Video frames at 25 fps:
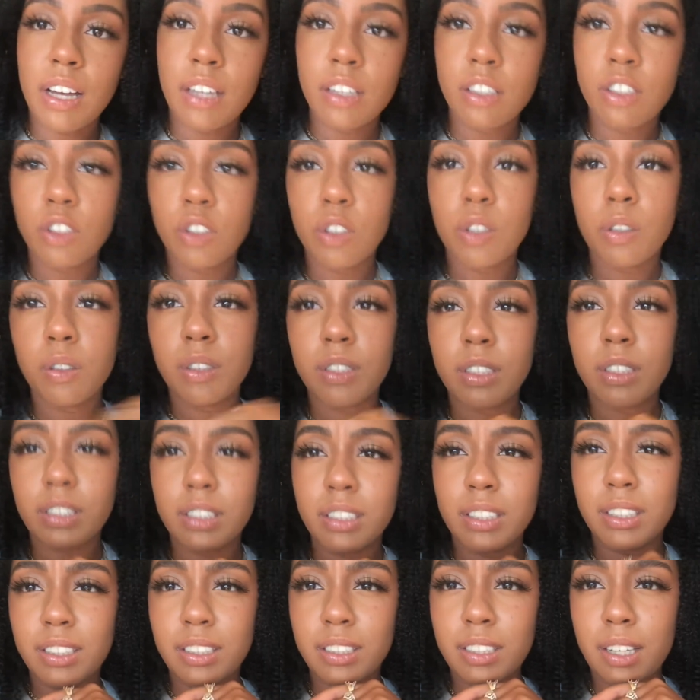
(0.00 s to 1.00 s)
kind of chosen
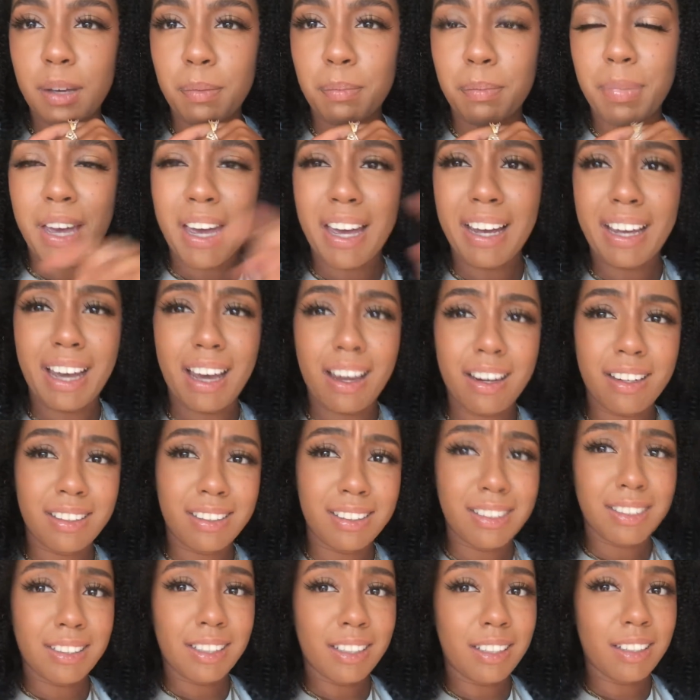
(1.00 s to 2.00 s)
to step back out of the
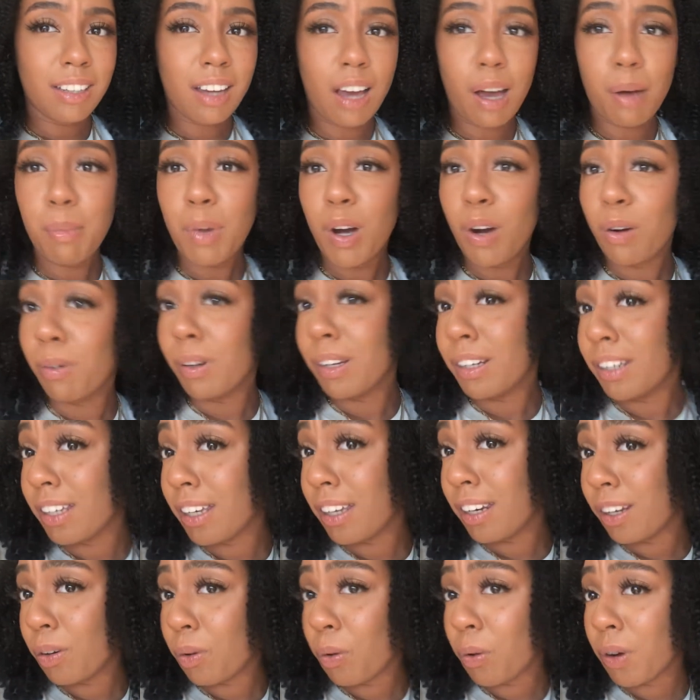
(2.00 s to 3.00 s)
sun. I'm already
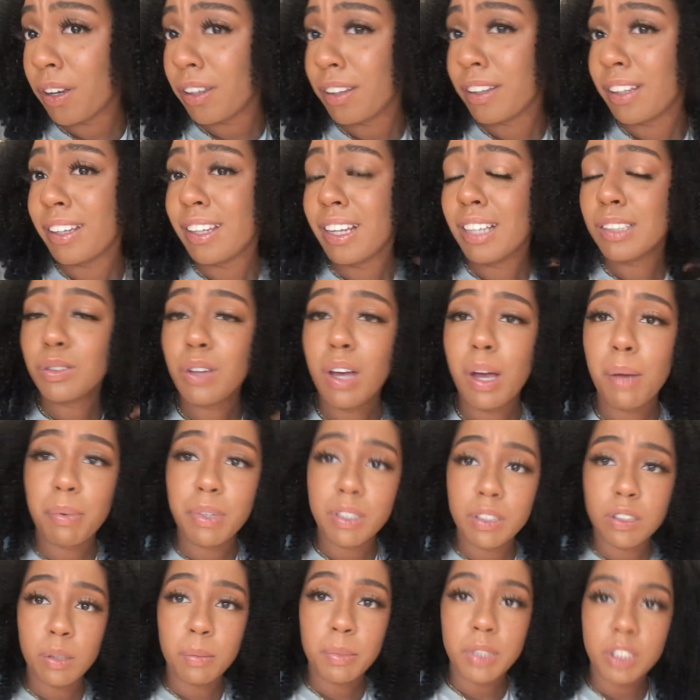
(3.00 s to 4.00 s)
getting oily. That's why I put
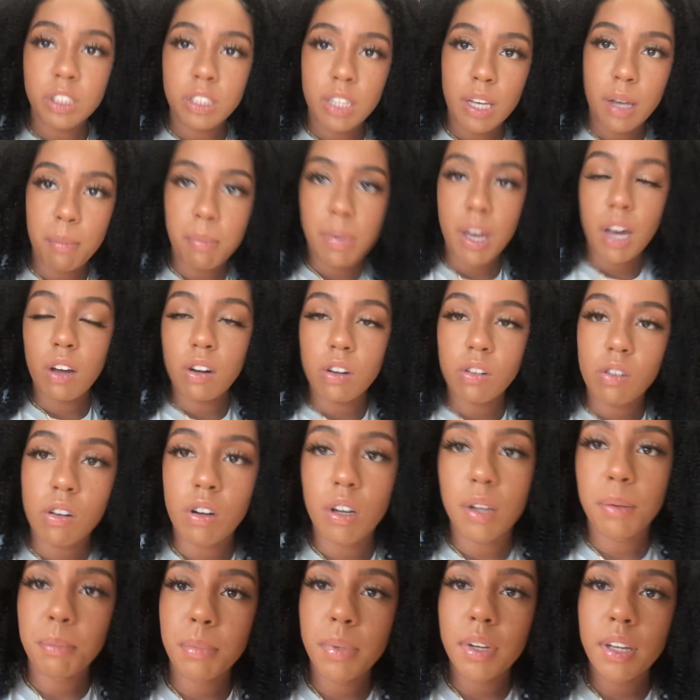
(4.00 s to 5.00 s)
so much damn powder
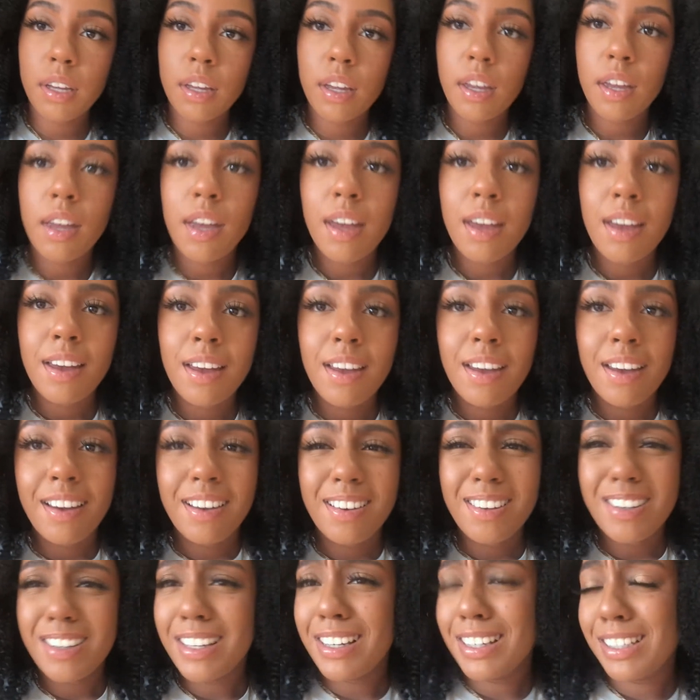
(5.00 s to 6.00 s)
on, but
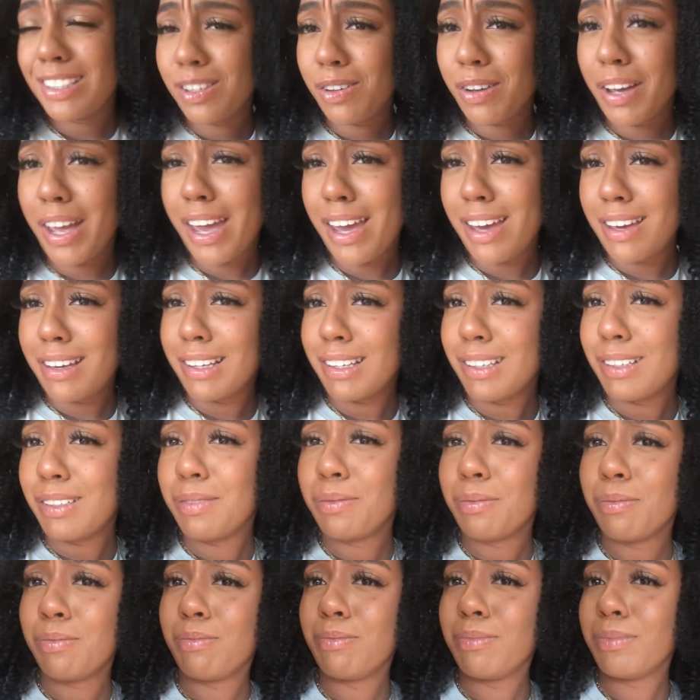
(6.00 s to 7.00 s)
it's okay.
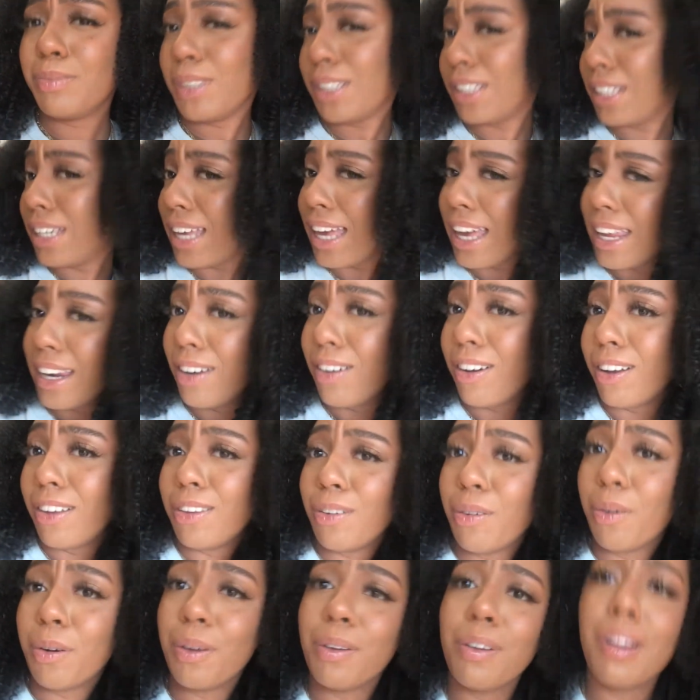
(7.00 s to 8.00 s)
You're gonna edit all
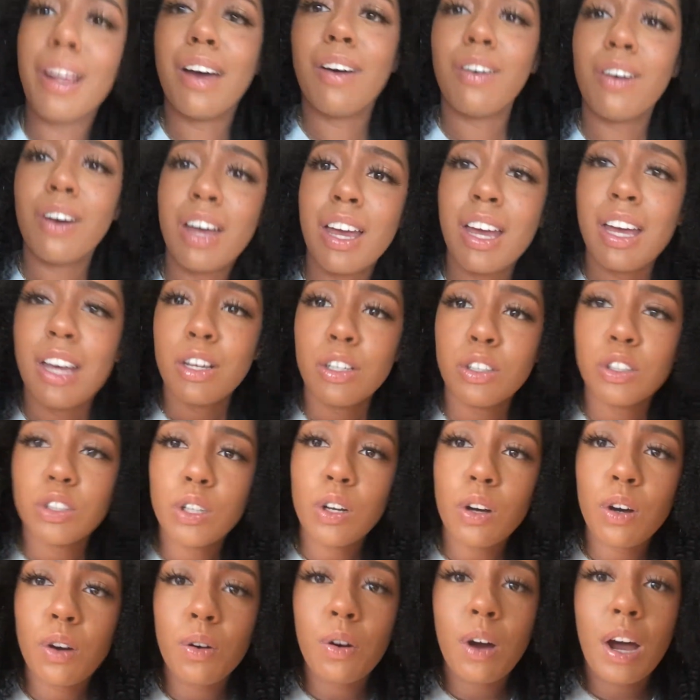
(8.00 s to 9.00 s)
the oil out.
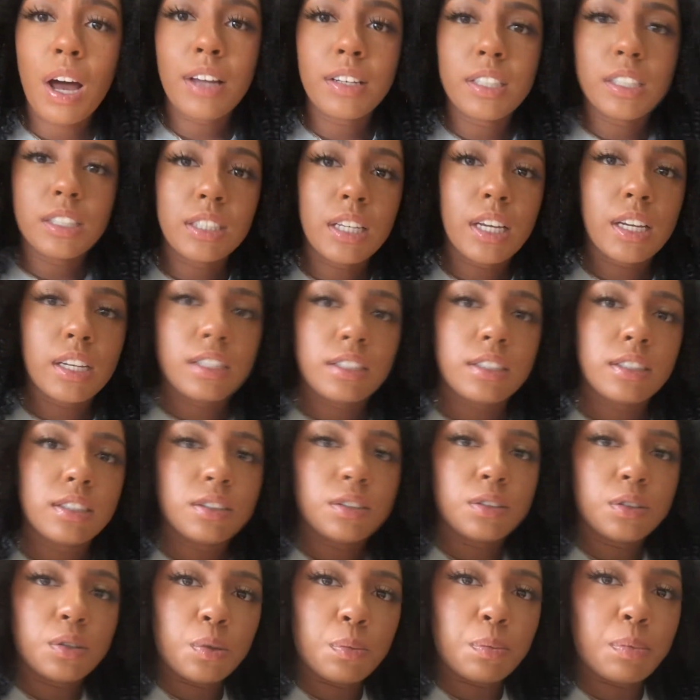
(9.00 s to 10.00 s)
So I decided
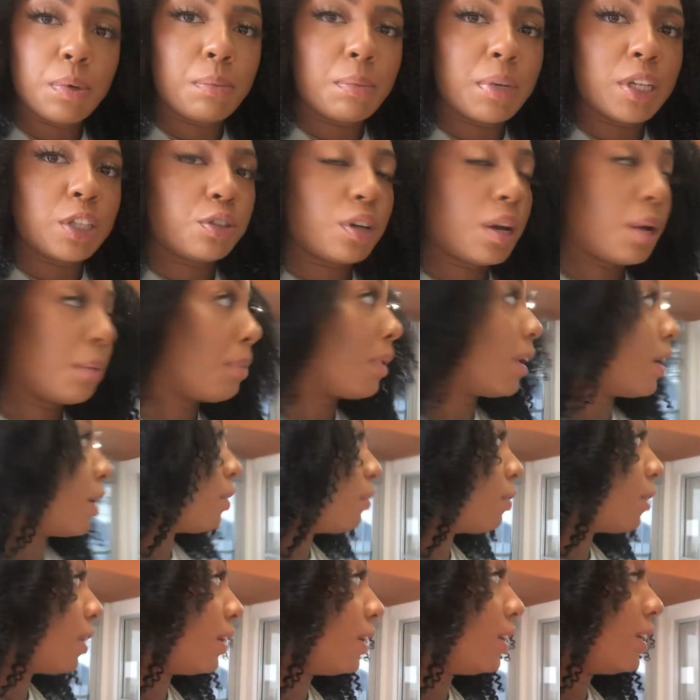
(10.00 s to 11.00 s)
to put my tripod right